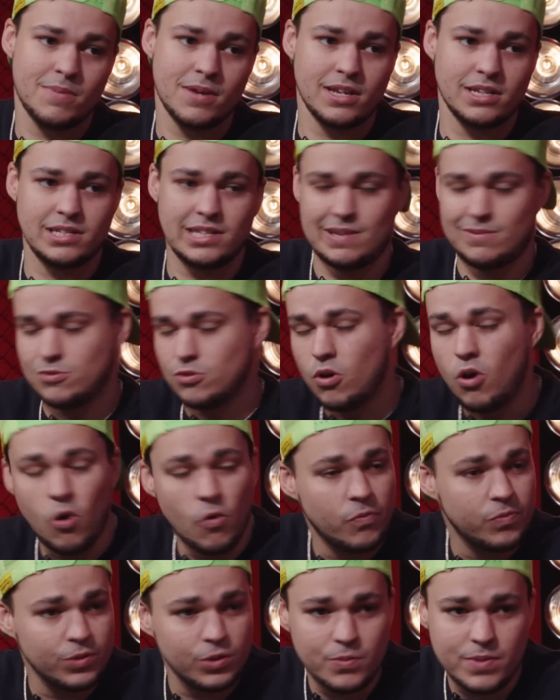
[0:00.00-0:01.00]
biggest name. So
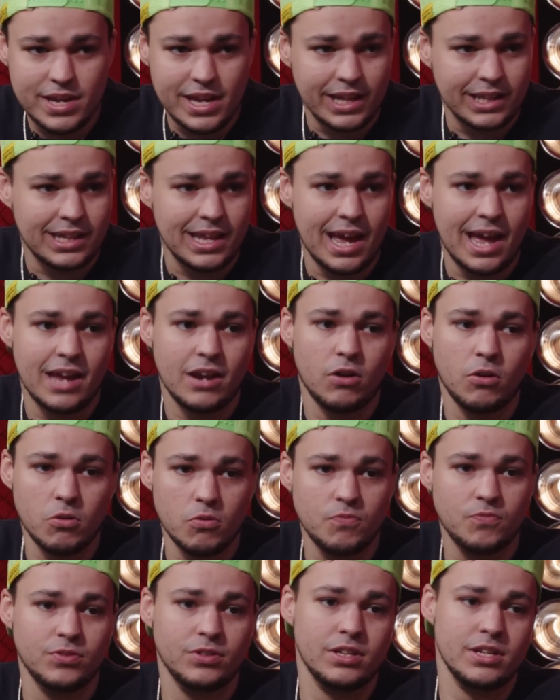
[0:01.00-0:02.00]
hopefully we get that.
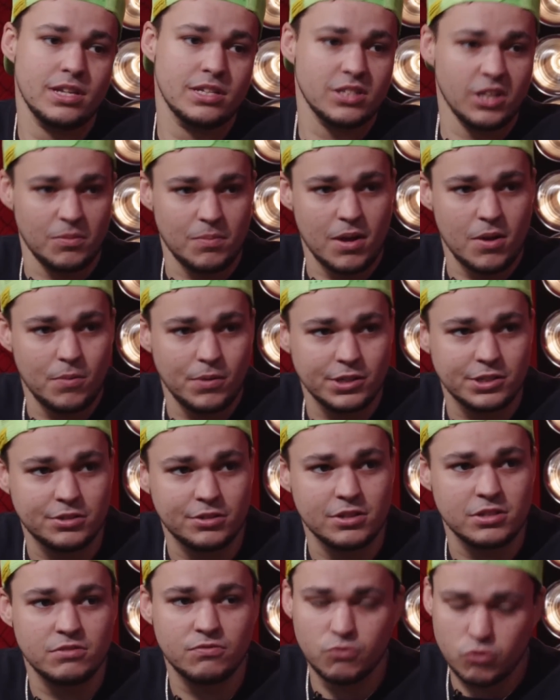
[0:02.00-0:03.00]
Hopefully it's on my wish
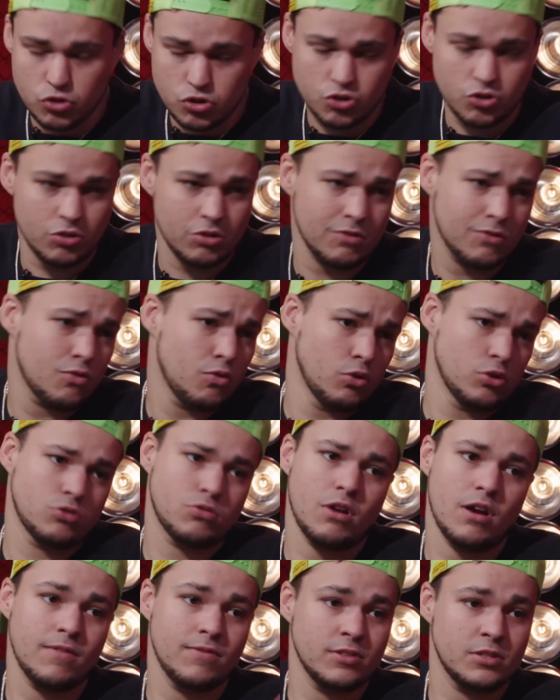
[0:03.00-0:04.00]
list for sure. Of course
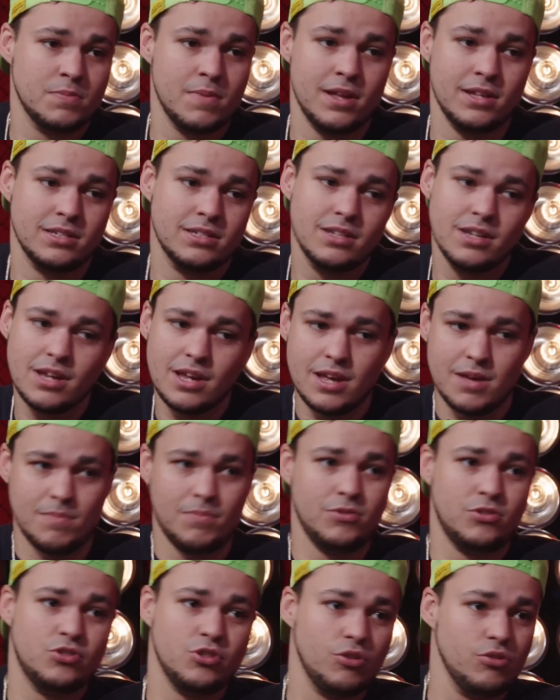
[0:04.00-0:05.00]
Crawford Spence.
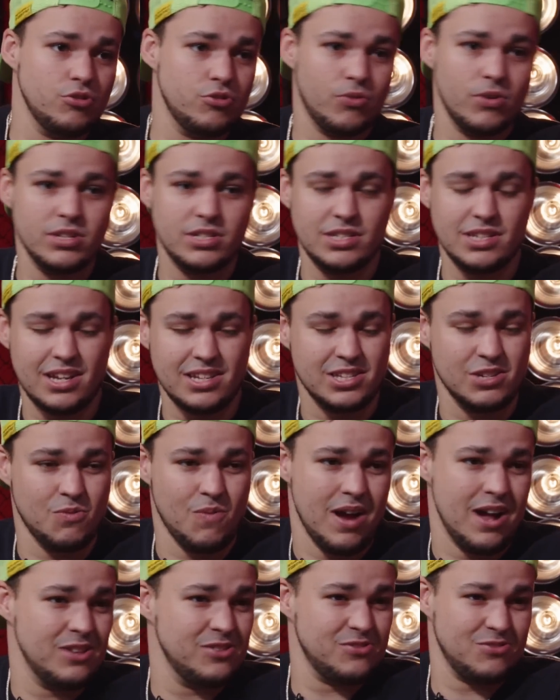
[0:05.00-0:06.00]
But Joe Joyce and Deontay
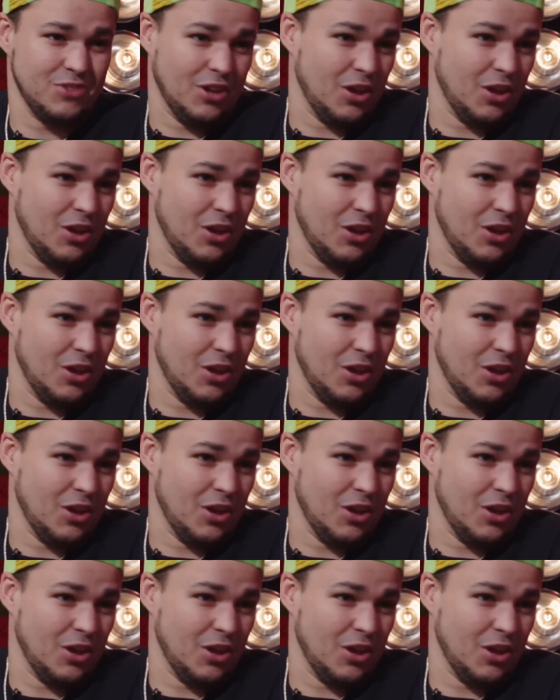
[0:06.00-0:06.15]
Wilder,